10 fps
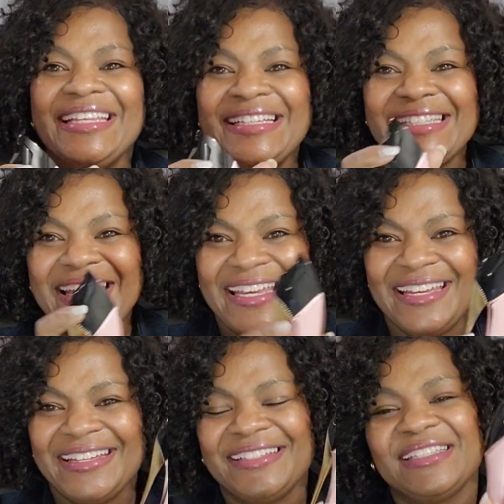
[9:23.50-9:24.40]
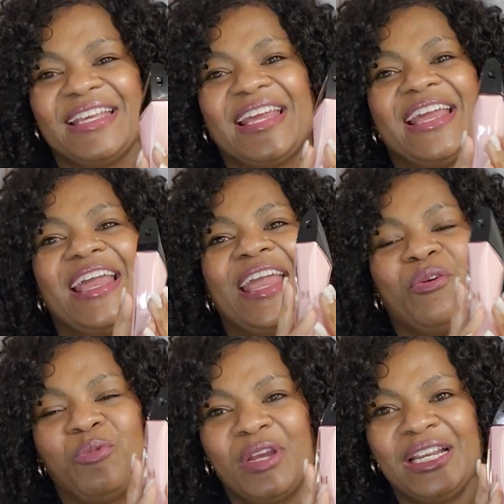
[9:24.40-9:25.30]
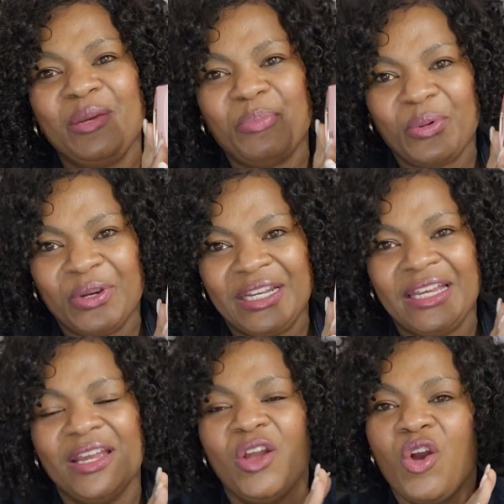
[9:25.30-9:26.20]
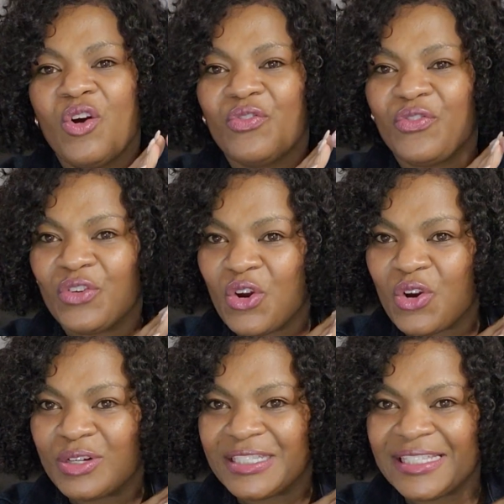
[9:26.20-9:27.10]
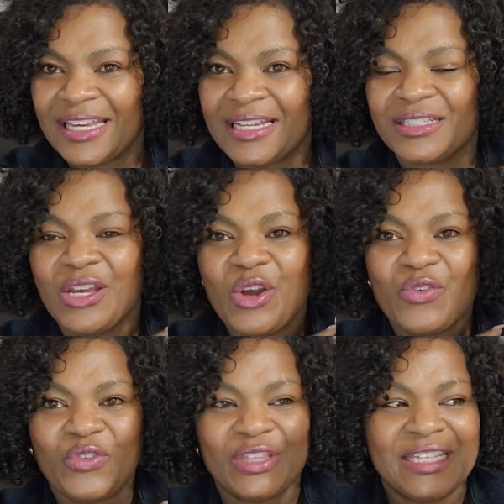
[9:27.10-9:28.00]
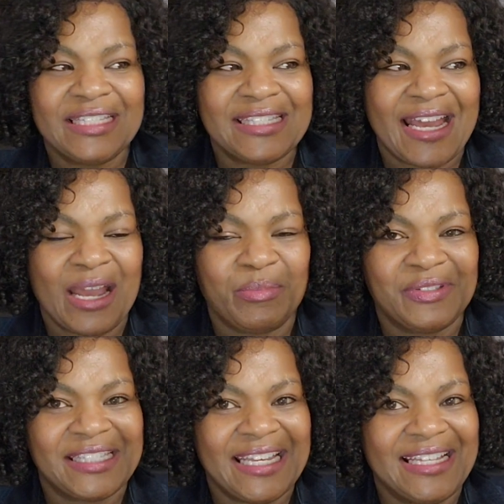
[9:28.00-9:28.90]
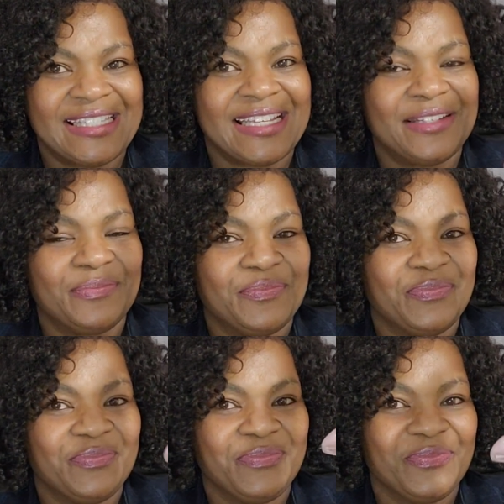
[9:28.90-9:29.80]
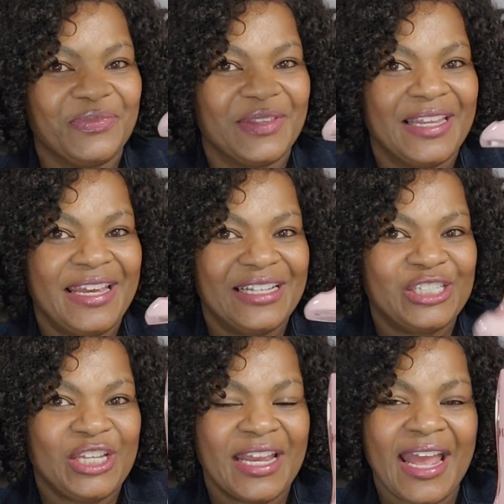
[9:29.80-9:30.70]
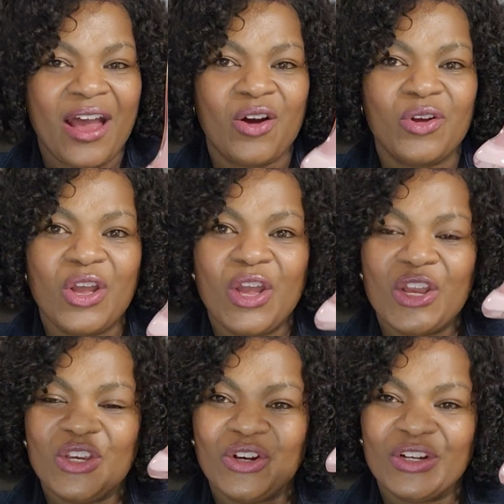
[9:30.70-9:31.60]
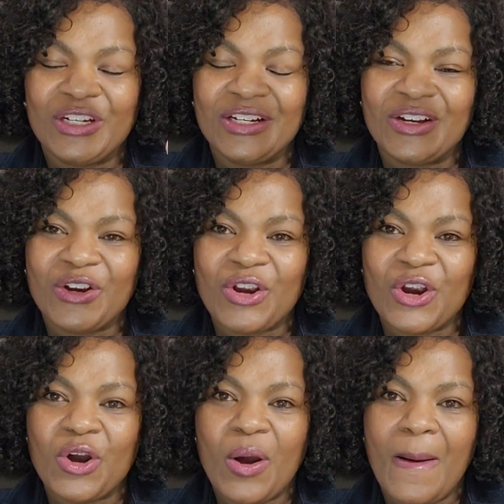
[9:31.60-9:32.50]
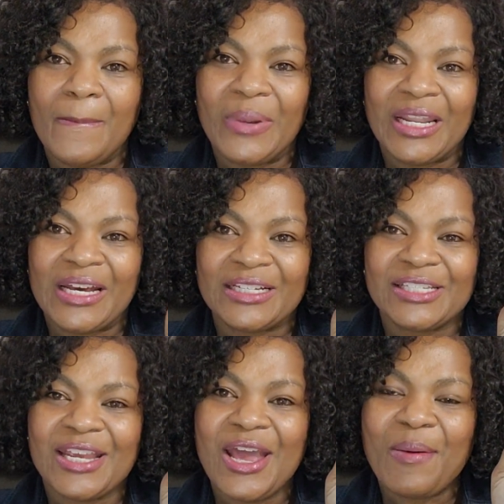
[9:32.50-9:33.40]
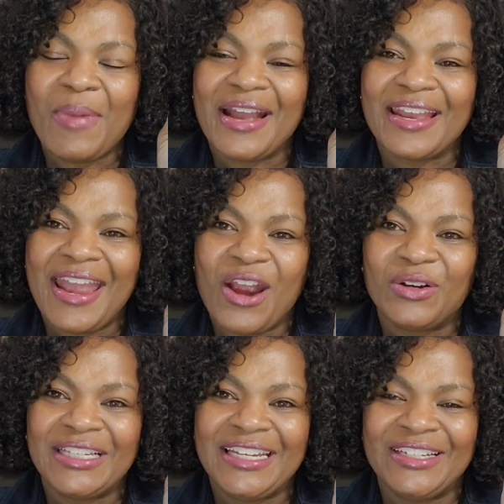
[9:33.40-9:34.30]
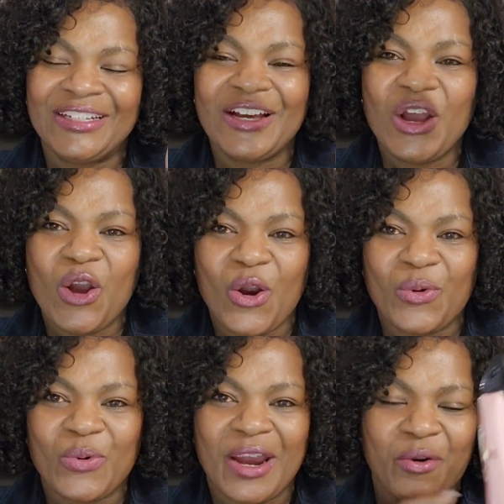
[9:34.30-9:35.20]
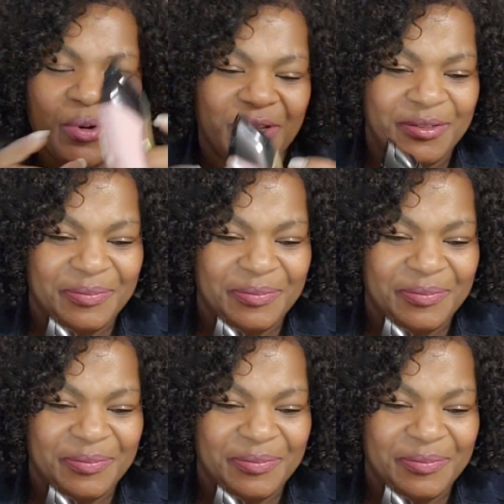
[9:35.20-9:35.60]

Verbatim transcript: this is a really pretty floral scent for this time of season. Check out your good girl Blush by Carolina Herrera.